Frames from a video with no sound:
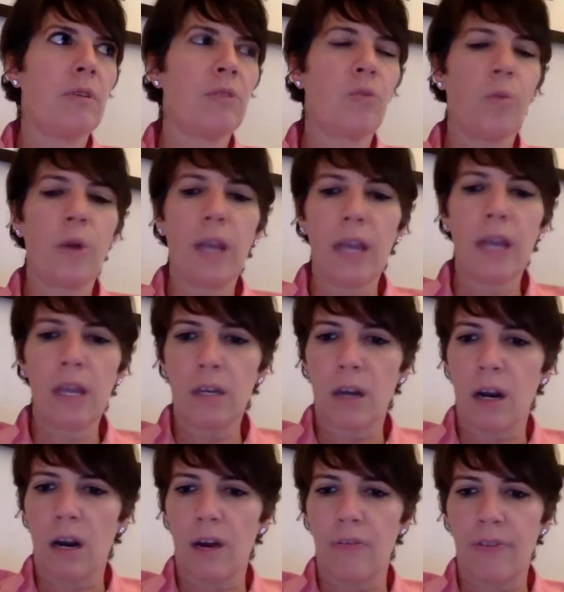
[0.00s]
tweet
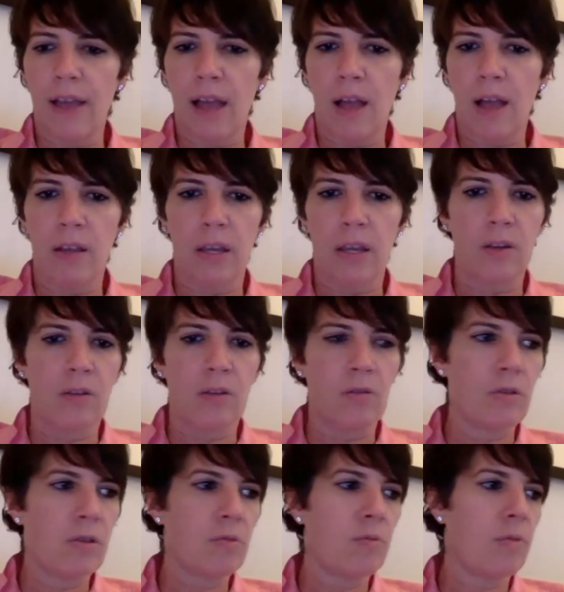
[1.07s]
our
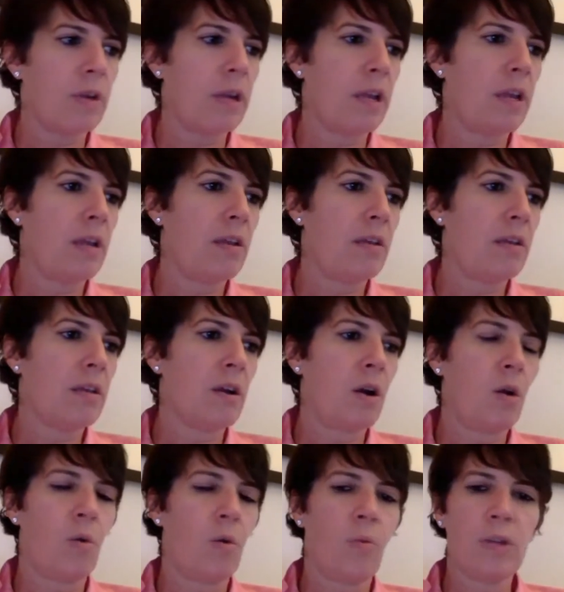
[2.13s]
values, we
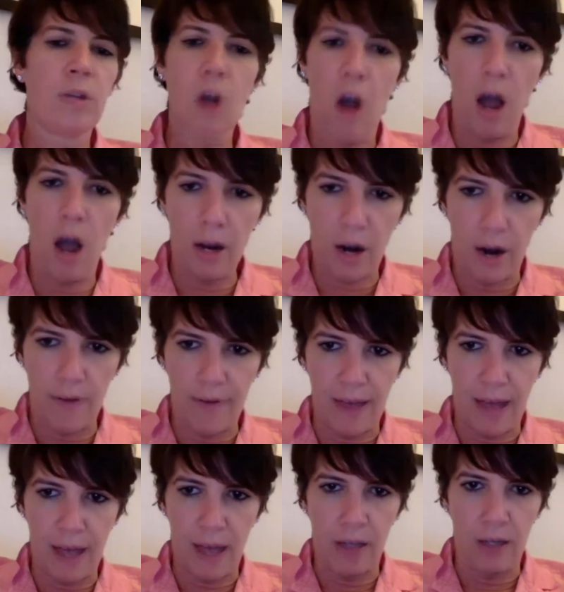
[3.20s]
talk our
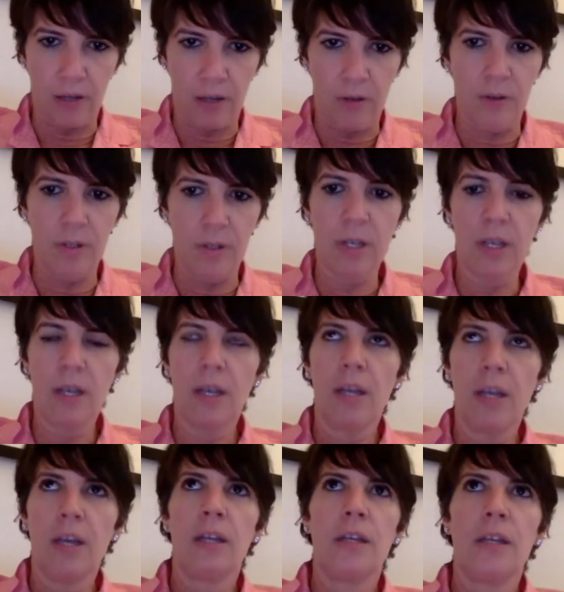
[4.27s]
values,
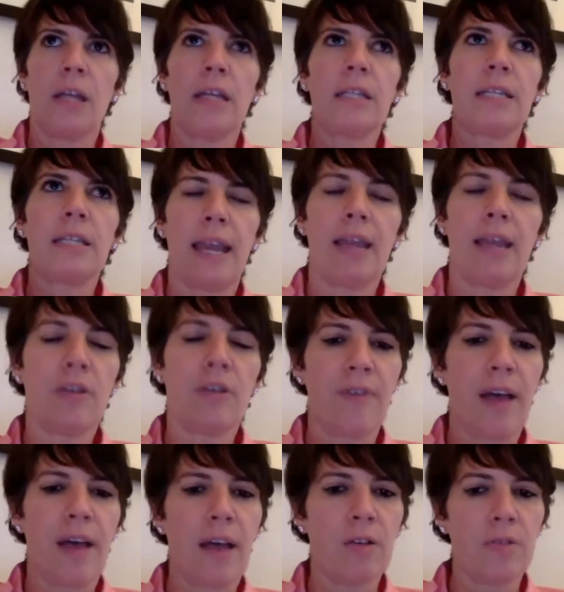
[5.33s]
like, take your
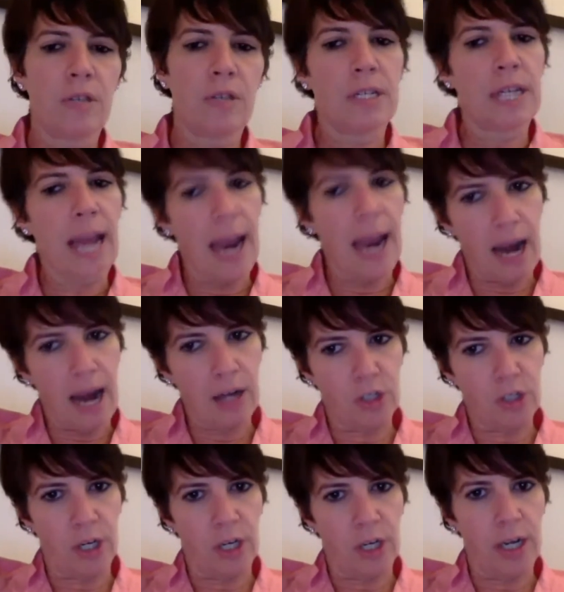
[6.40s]
values into
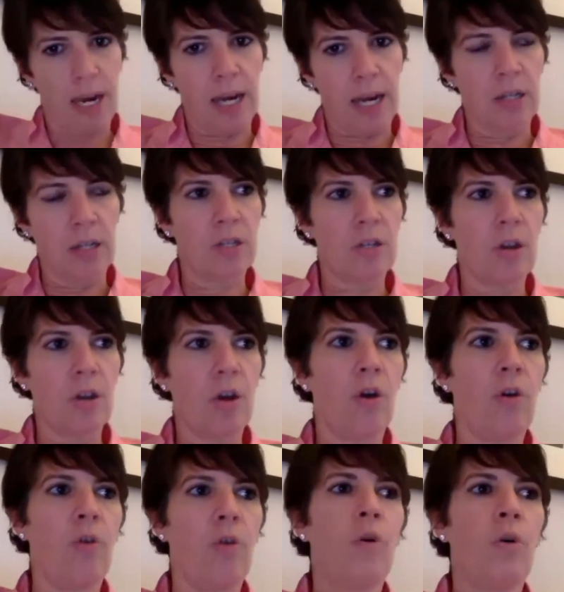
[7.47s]
action. And
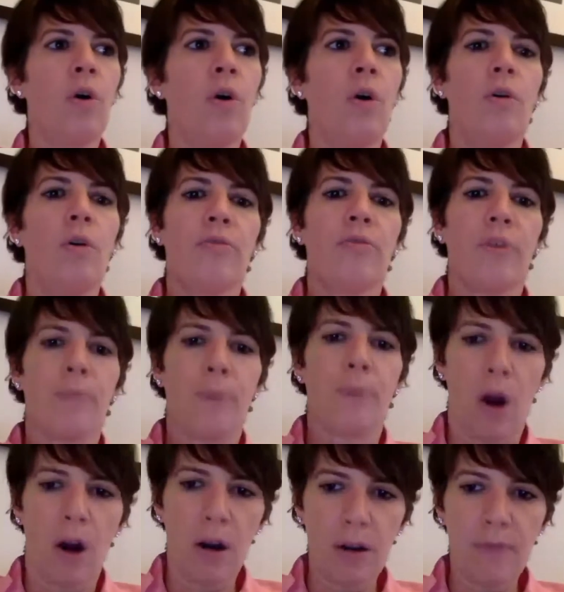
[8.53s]
so for
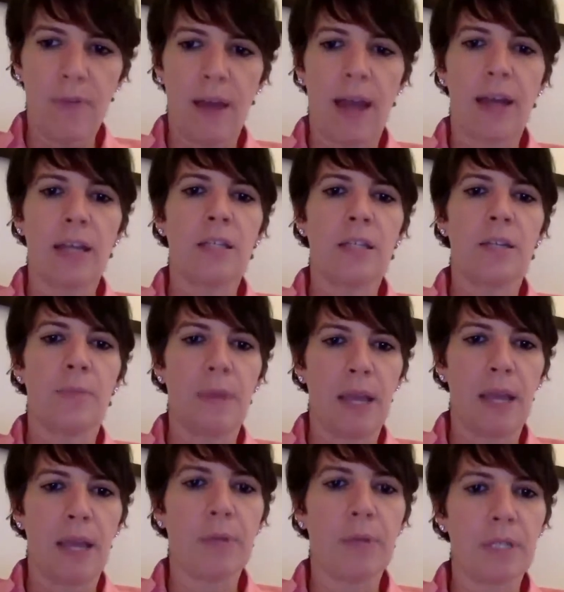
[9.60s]
part of that is to be
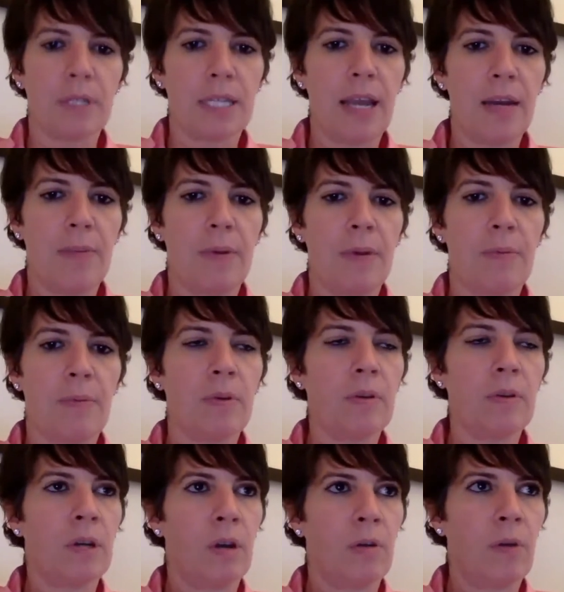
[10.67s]
able to say to people,
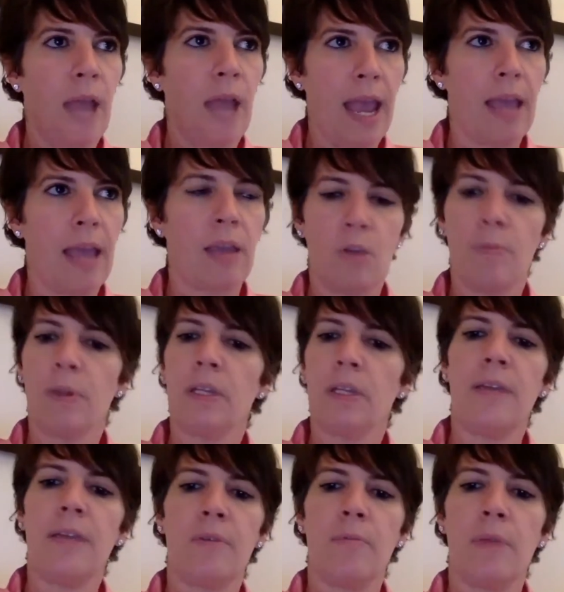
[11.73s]
hey, you
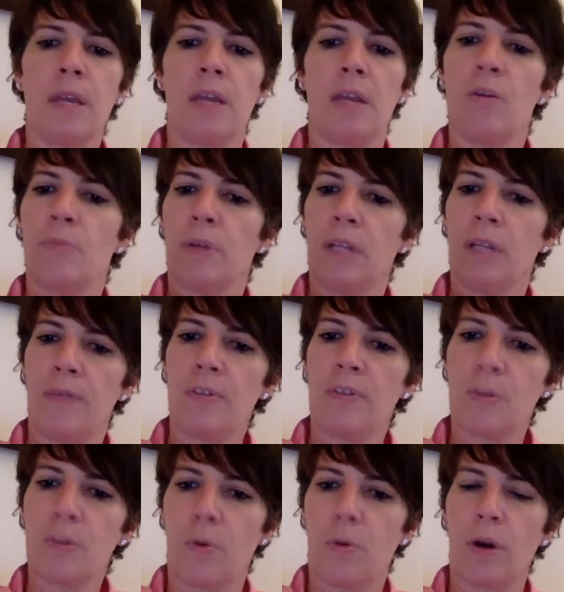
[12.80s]
believe in me, you believe in
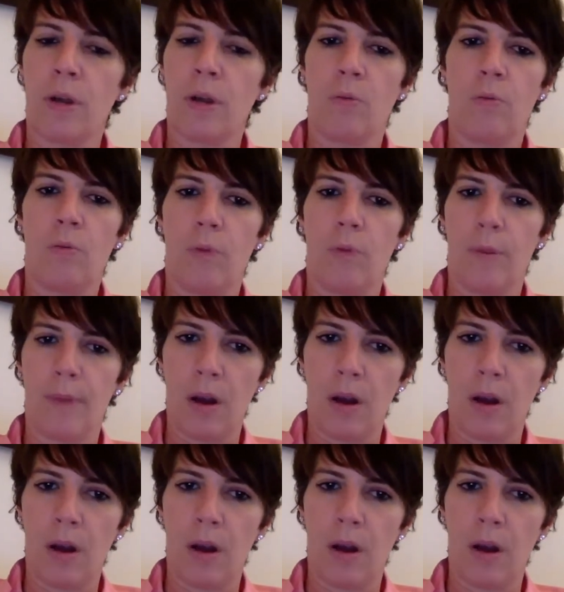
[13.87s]
supporting women,